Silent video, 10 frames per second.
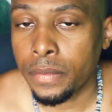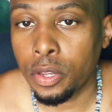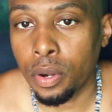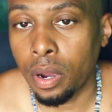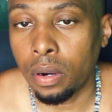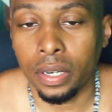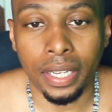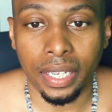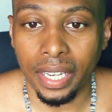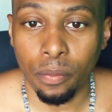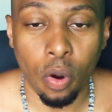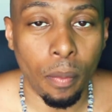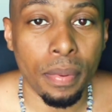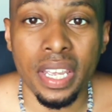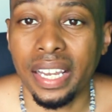you know, it
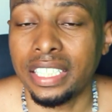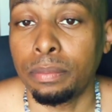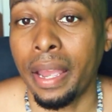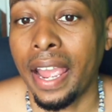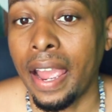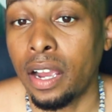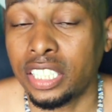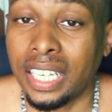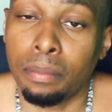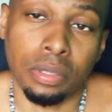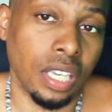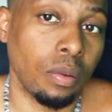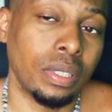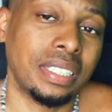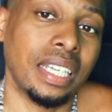won't be as bad. Same
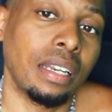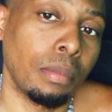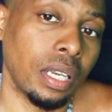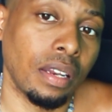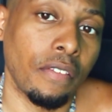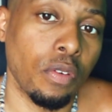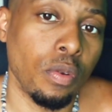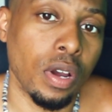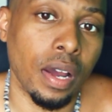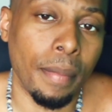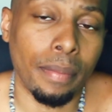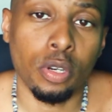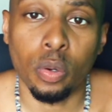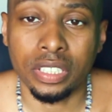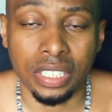thing with cinnamon. If you maybe
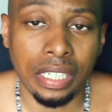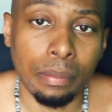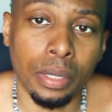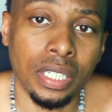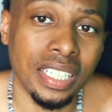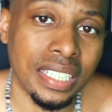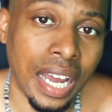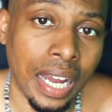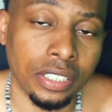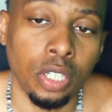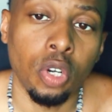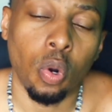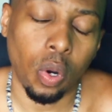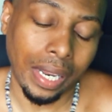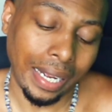do a cinnamon detox,
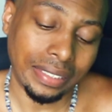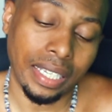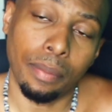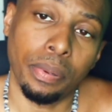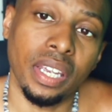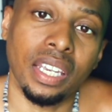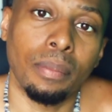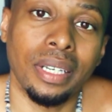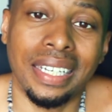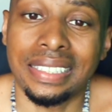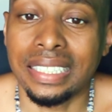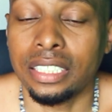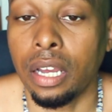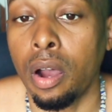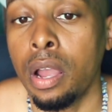or like I said, pink Himalayan sea
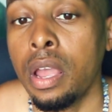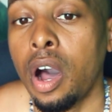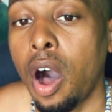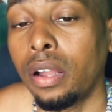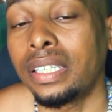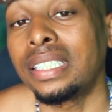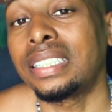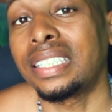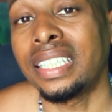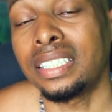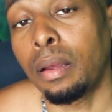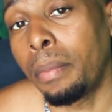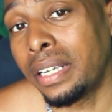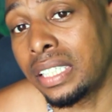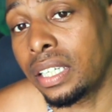salt, all of these things are
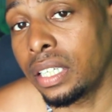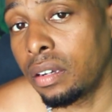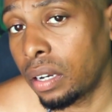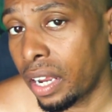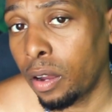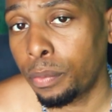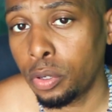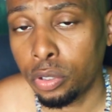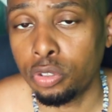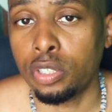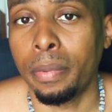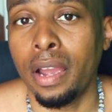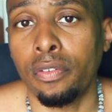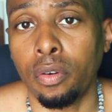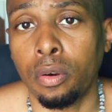basically gonna help you use the
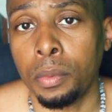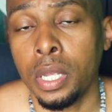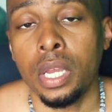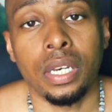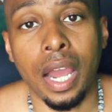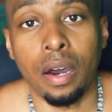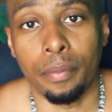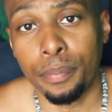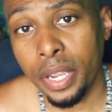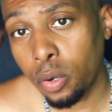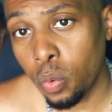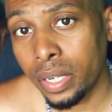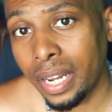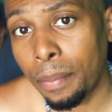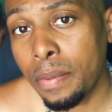bathroom. Now, a big
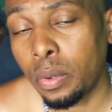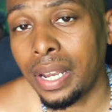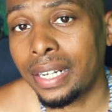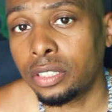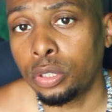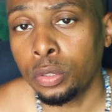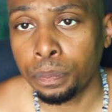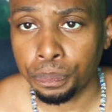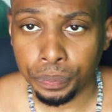one that people like to do